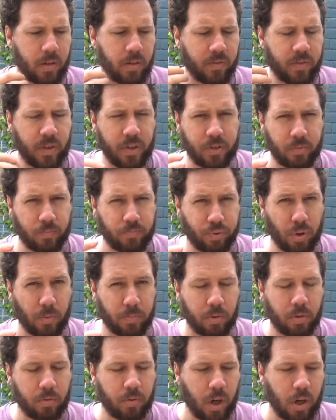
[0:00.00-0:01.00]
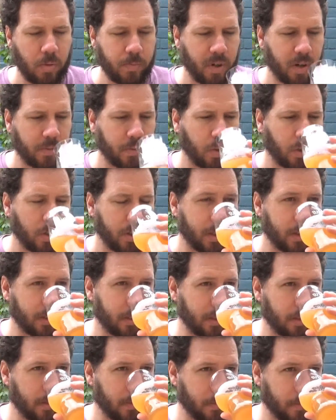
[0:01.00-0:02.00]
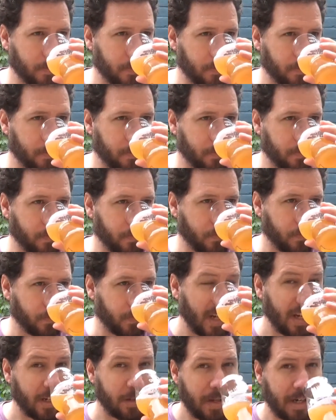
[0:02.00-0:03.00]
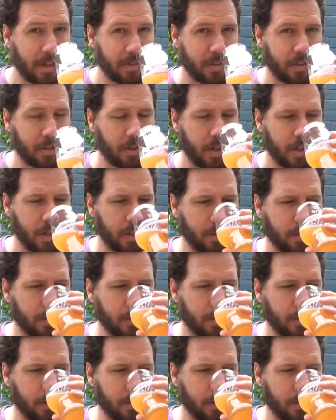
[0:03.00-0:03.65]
First proper aroma I've got of this, and I'm outside.